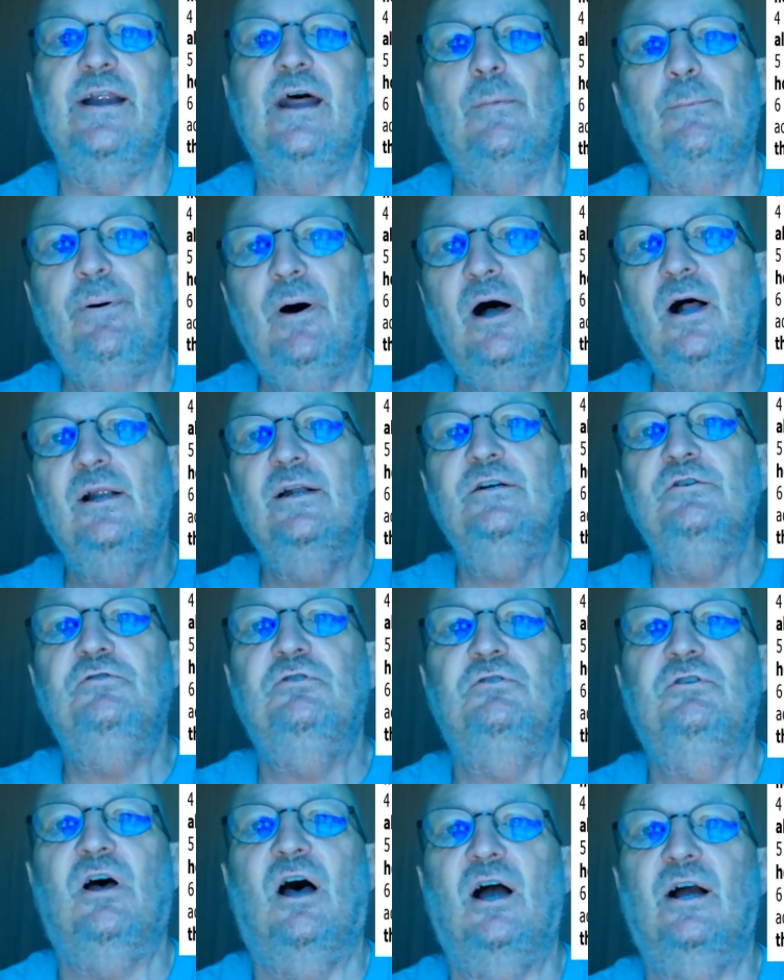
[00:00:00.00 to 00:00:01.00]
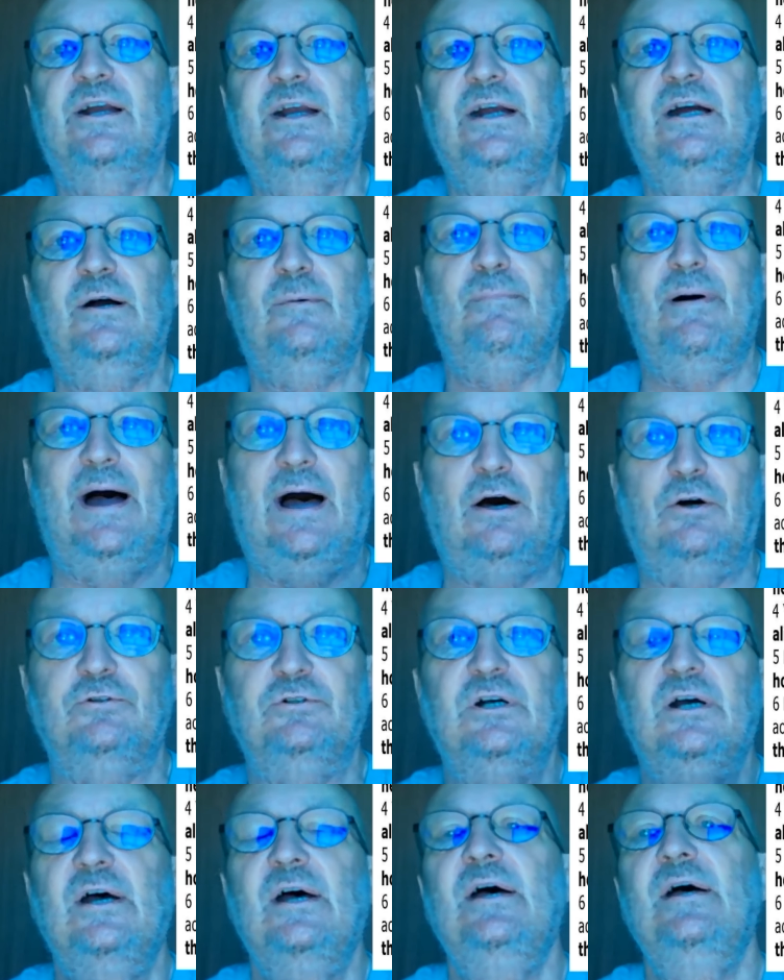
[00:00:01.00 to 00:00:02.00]
Now, Paul is talking
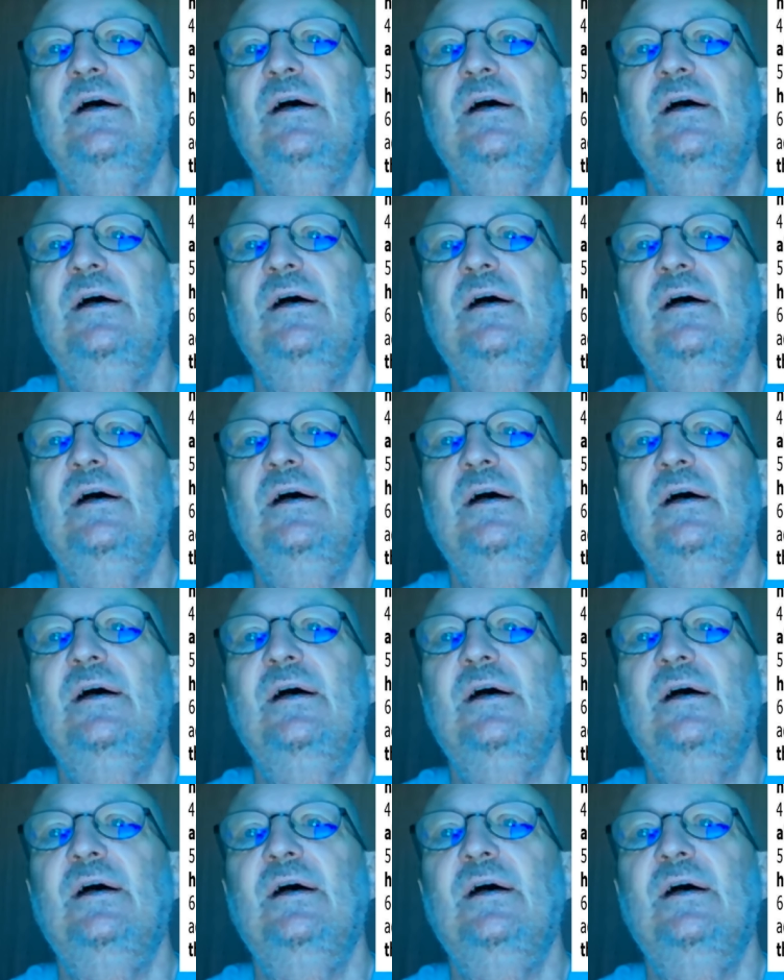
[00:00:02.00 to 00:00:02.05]
about